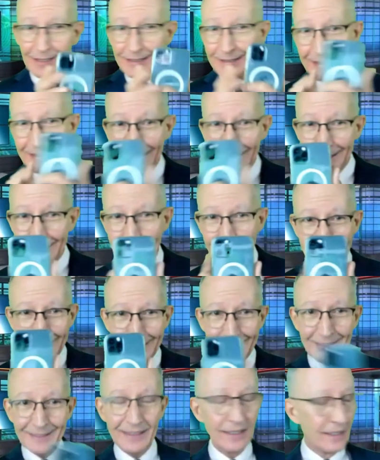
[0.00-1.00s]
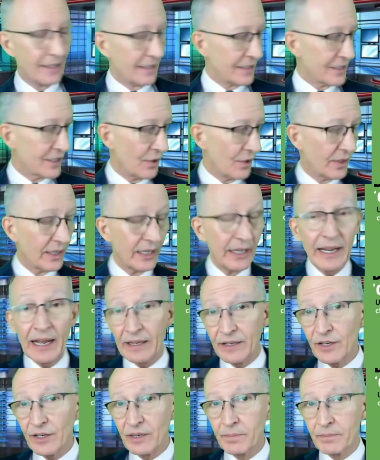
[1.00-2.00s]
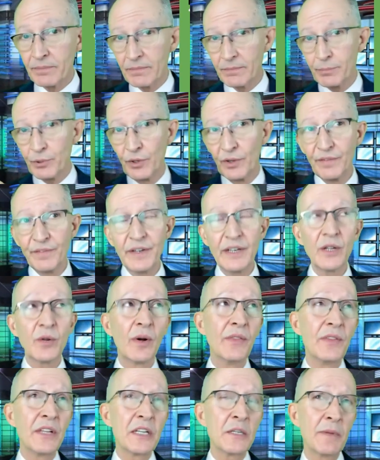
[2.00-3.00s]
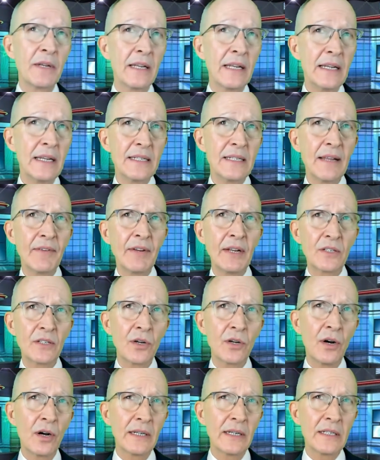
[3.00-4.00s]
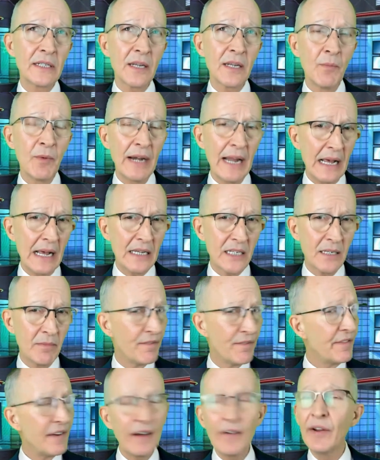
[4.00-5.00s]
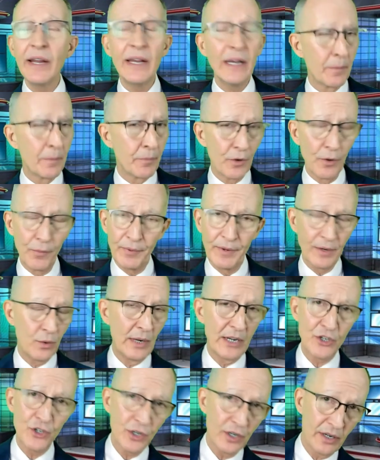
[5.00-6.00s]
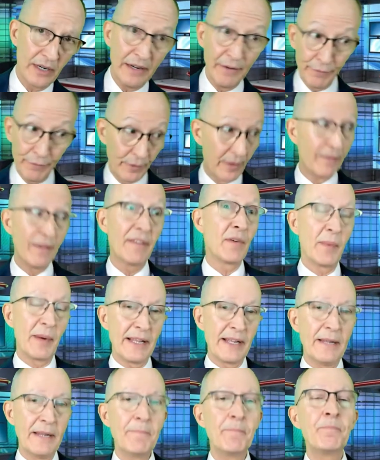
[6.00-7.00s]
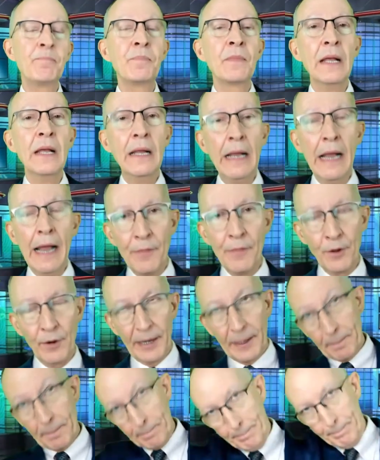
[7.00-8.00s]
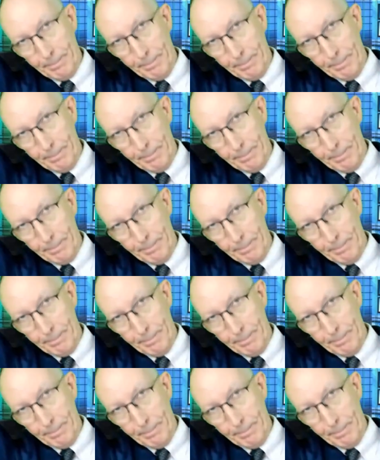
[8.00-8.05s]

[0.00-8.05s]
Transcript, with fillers: did, did, did, did, so yeah, you can pull a video on this. But he's giving a talk, and someone asked him a very inappropriate question in front of everybody, and they're like,